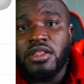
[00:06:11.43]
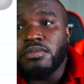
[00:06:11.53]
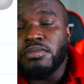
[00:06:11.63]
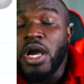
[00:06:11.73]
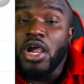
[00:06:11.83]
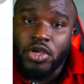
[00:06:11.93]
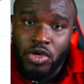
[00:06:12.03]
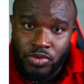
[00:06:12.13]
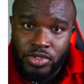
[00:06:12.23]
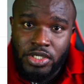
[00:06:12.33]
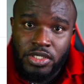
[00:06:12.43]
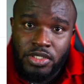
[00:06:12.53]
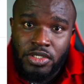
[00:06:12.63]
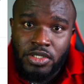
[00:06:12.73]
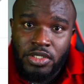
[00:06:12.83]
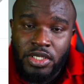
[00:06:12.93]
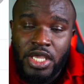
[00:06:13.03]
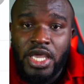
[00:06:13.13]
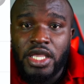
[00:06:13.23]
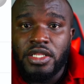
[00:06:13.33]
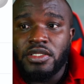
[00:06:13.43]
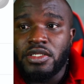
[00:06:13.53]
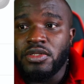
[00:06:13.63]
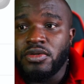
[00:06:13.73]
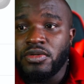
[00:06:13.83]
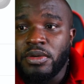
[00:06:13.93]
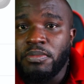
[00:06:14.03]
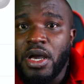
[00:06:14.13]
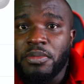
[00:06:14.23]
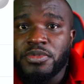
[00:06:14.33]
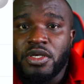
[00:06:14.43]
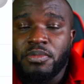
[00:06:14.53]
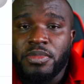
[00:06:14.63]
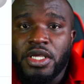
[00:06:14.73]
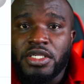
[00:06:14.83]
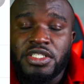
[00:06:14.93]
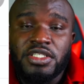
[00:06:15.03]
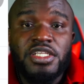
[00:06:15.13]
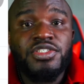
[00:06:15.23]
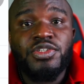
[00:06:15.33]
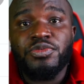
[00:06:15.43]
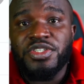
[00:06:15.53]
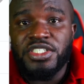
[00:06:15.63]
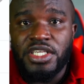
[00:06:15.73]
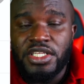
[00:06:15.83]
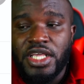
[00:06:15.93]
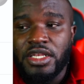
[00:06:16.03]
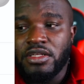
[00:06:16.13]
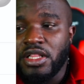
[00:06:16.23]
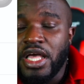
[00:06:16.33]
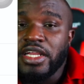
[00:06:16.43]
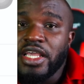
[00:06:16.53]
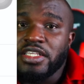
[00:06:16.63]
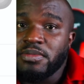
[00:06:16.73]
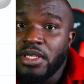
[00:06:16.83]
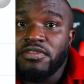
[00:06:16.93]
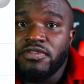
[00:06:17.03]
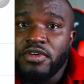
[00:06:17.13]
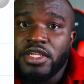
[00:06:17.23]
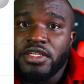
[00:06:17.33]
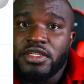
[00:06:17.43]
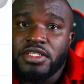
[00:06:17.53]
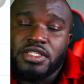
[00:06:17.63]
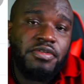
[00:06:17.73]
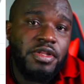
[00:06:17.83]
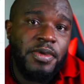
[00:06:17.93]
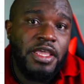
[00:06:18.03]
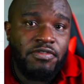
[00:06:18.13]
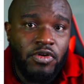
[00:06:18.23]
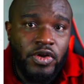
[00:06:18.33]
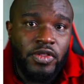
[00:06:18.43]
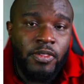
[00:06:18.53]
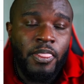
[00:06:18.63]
barcode that, you know, that pops up. It's a digital receipt that the client has paid for it. It's already paid for.